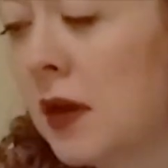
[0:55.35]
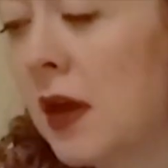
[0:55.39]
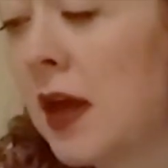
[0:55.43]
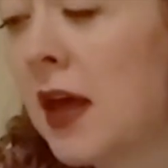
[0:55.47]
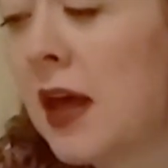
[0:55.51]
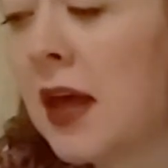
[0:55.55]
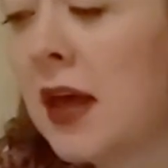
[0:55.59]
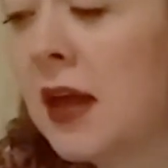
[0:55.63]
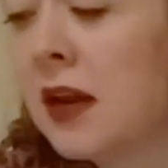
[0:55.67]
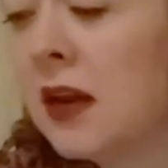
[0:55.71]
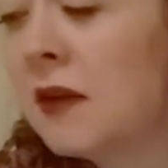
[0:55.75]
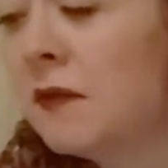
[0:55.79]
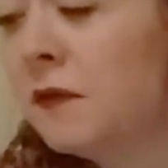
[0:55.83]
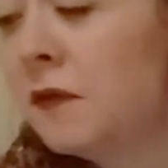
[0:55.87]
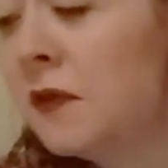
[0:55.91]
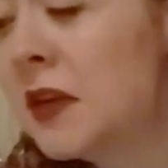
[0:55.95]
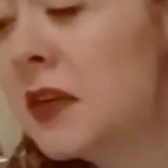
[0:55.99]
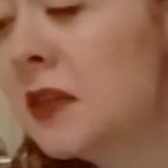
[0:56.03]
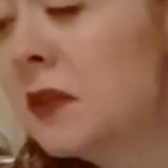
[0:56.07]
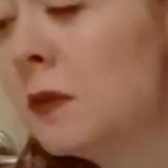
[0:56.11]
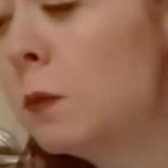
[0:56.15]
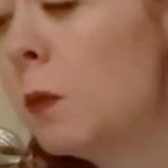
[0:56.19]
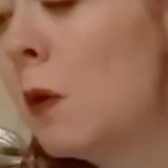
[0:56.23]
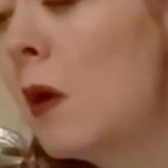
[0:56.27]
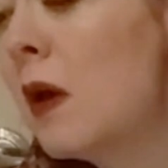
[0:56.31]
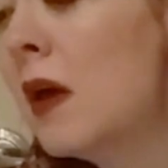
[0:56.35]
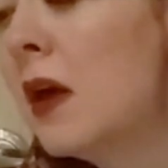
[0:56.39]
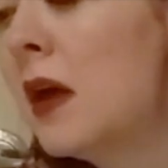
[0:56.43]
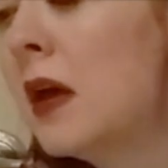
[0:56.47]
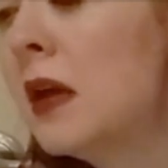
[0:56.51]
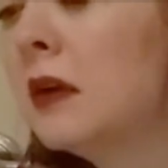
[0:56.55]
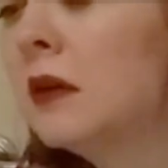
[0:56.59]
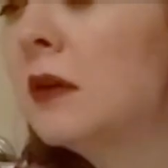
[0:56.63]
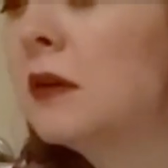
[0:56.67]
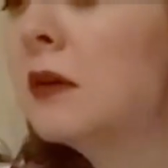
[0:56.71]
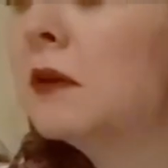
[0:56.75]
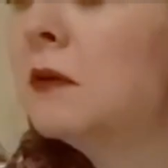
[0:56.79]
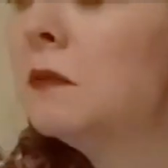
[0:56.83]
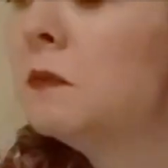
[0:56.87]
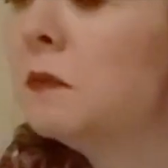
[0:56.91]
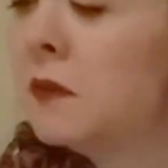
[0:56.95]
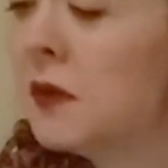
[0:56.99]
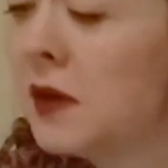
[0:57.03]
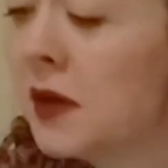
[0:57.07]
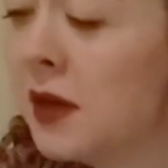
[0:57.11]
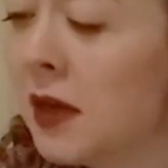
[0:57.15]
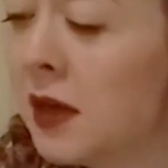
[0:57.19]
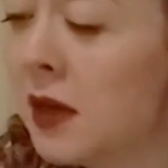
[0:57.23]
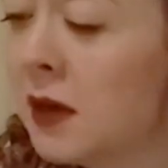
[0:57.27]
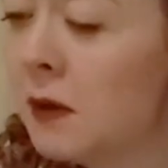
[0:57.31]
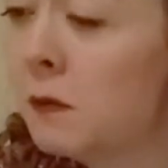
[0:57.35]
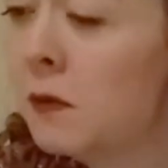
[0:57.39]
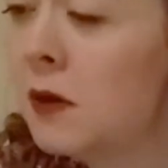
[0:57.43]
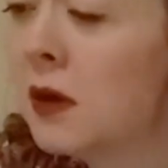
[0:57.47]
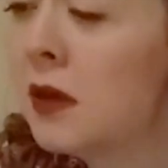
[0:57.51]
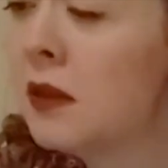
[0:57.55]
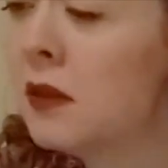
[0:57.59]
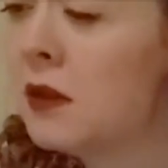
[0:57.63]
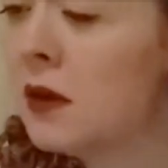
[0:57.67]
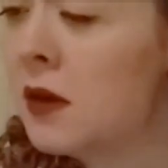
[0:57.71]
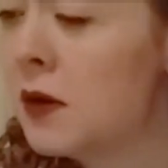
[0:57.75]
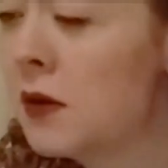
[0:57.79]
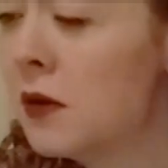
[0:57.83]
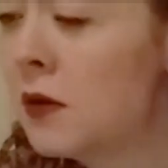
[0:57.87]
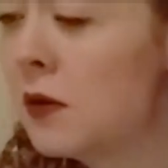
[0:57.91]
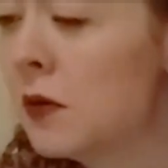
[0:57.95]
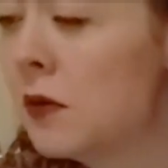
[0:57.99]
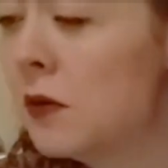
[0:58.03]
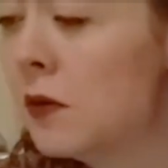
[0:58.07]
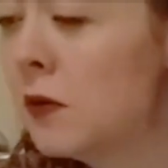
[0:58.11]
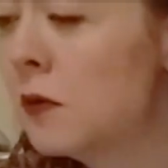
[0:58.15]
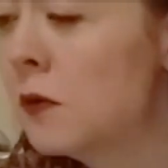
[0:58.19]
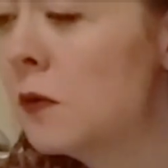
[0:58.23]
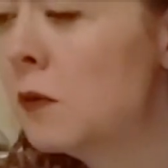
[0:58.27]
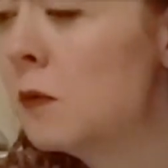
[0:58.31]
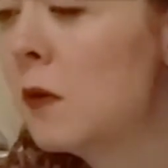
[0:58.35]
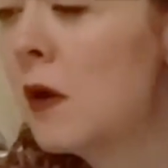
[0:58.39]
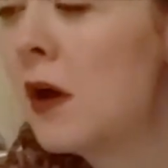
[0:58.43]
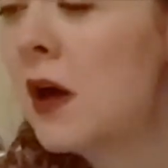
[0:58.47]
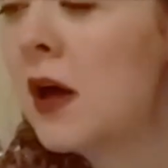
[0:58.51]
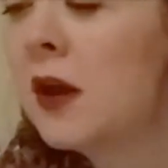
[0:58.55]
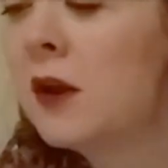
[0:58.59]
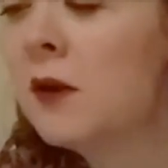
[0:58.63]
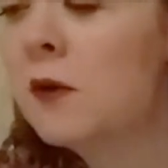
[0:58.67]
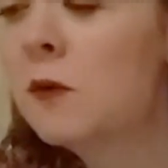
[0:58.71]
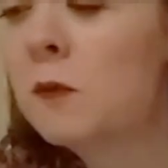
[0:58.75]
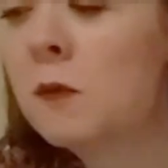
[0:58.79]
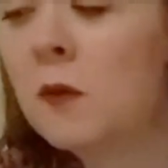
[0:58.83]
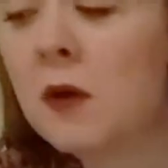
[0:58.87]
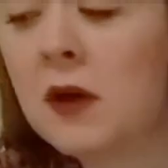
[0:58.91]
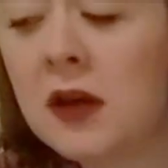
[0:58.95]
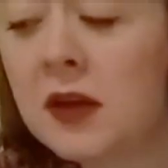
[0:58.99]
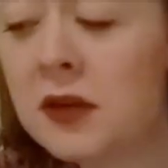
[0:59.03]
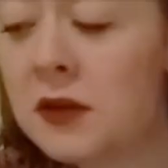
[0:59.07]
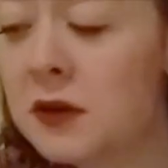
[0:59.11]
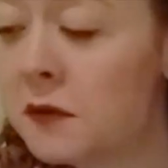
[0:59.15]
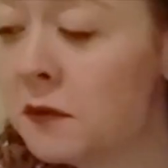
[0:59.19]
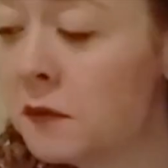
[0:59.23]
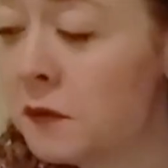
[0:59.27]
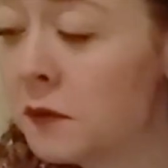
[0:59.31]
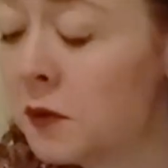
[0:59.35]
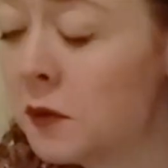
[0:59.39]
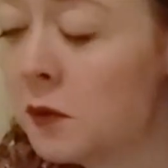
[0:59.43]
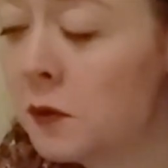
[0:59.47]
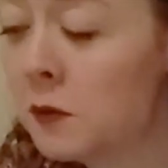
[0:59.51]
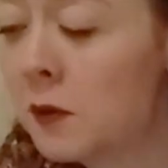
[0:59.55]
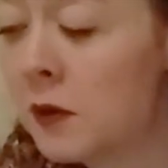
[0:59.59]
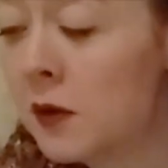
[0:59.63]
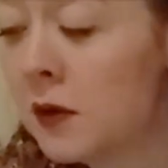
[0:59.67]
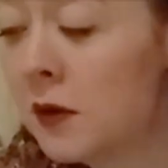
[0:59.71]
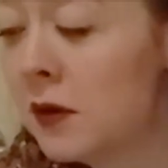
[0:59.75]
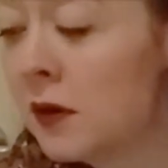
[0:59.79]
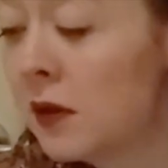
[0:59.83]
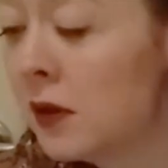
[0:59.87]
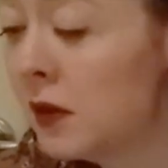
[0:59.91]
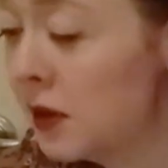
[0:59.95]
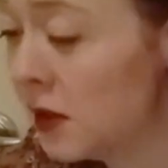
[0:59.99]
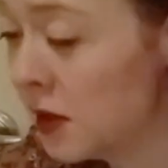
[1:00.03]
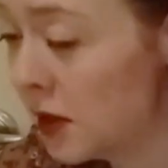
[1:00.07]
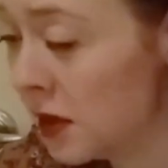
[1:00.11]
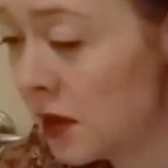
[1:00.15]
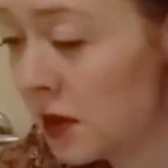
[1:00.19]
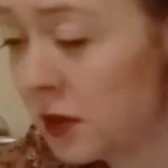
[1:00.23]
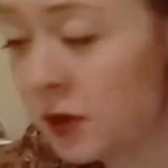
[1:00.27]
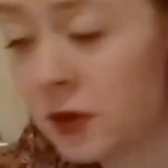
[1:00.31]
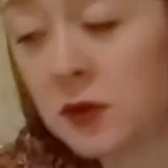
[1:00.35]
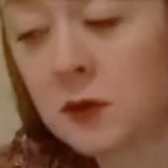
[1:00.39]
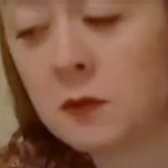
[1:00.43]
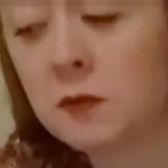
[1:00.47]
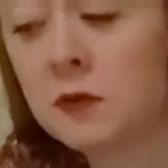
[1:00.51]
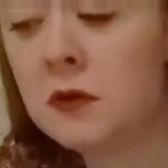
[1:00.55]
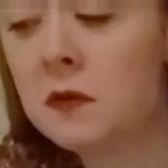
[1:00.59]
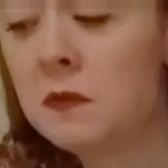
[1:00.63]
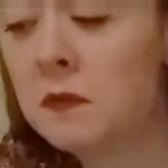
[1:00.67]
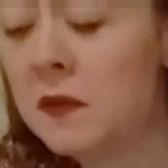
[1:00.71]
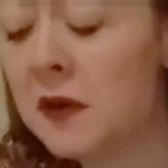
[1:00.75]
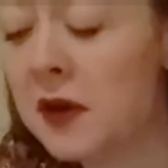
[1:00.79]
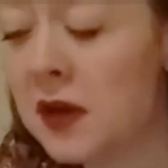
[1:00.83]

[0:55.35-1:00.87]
And if this one could be with you, what a wonderful world this would